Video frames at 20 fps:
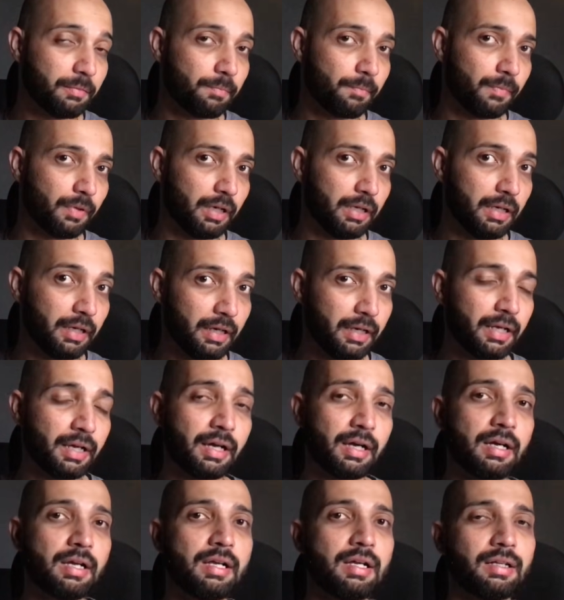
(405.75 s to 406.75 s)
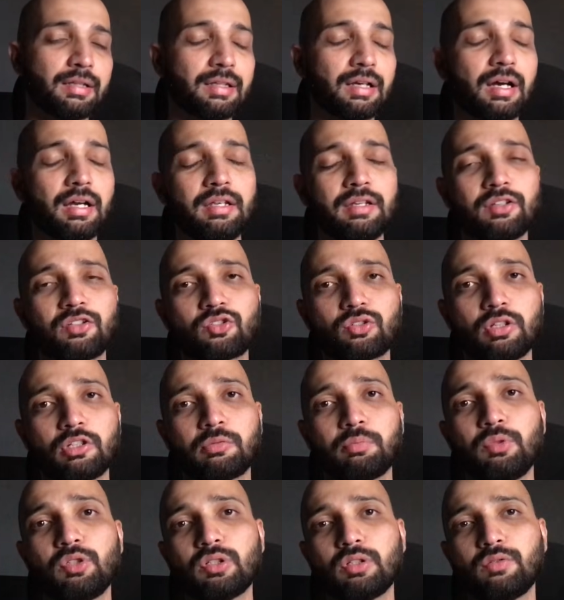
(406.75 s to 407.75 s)
In India, the highest
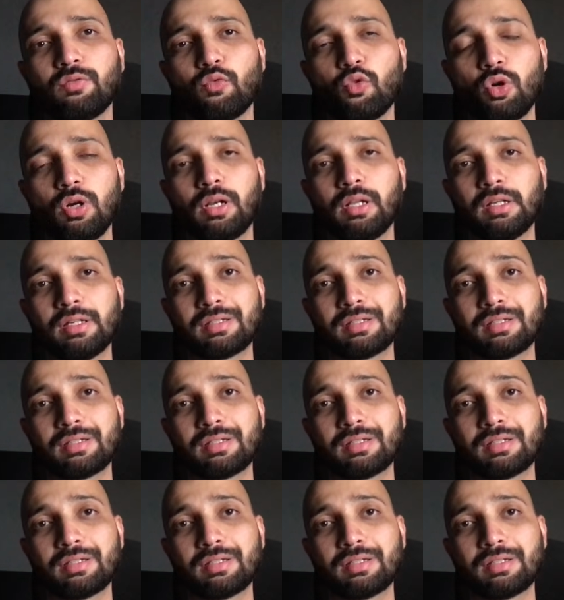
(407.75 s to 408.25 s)
transmission voltage